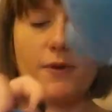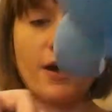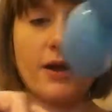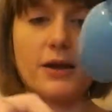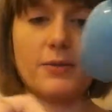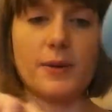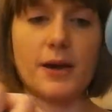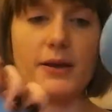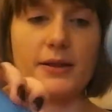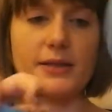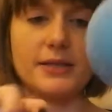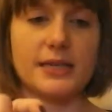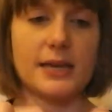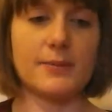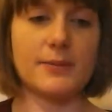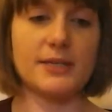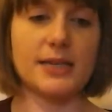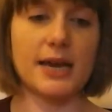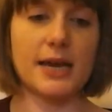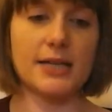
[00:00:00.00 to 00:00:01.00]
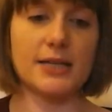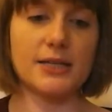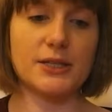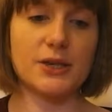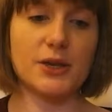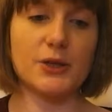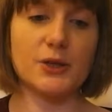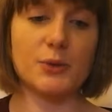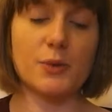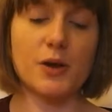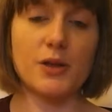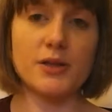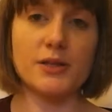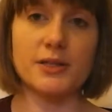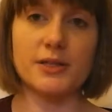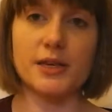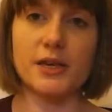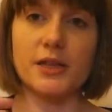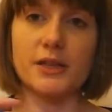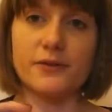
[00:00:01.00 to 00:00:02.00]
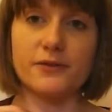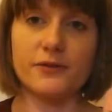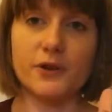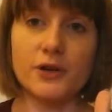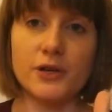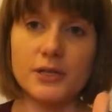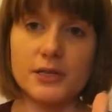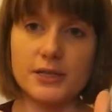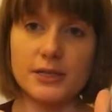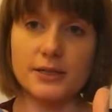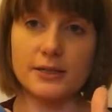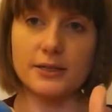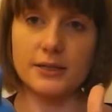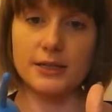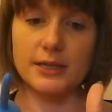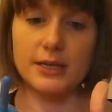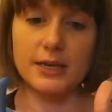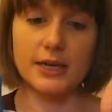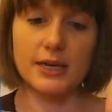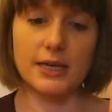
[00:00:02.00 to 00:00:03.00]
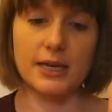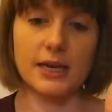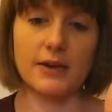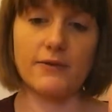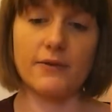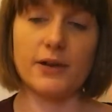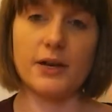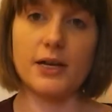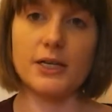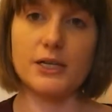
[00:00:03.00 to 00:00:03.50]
around about the same size as those ones at the front. Give it a